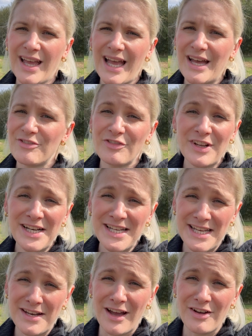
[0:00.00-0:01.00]
And funnily
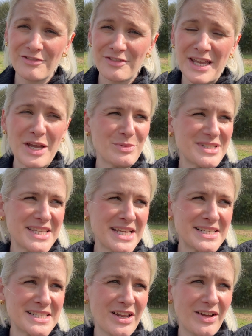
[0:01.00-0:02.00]
enough, it was
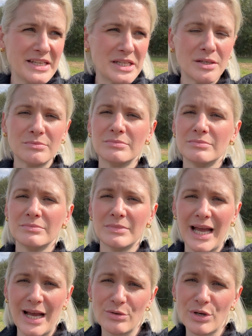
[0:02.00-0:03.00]
things like
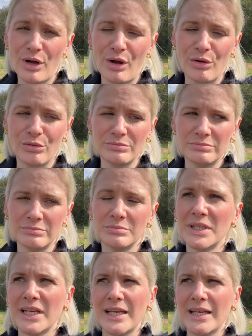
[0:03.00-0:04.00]
alcohol,
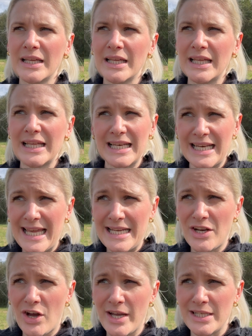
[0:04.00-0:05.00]
late
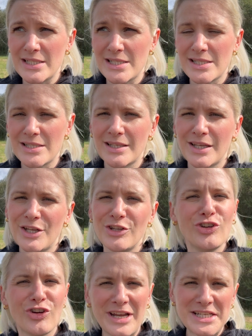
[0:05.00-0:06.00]
nights,
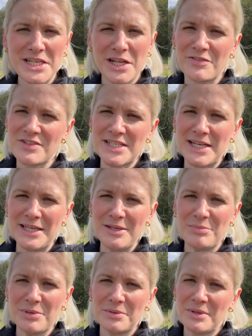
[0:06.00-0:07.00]
not getting enough sleep
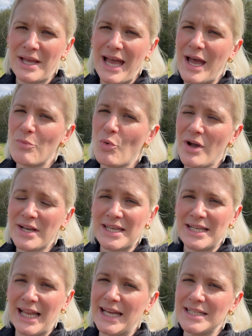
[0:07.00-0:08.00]
and working
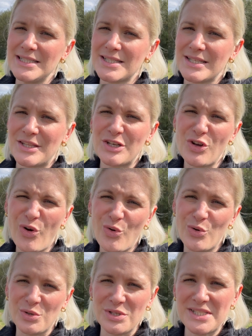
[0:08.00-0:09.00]
late that
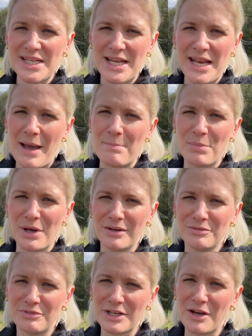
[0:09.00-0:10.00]
caused an amber
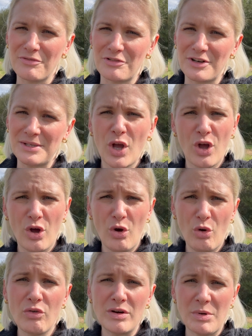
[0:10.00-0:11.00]
recovery
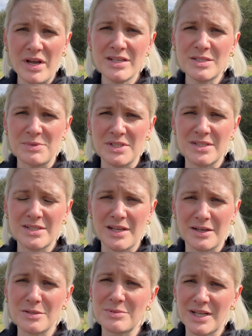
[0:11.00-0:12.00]
or in my husband's
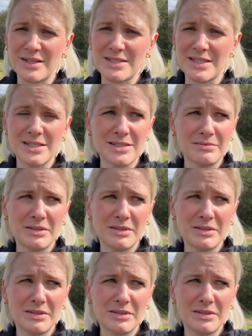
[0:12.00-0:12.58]
circumstances,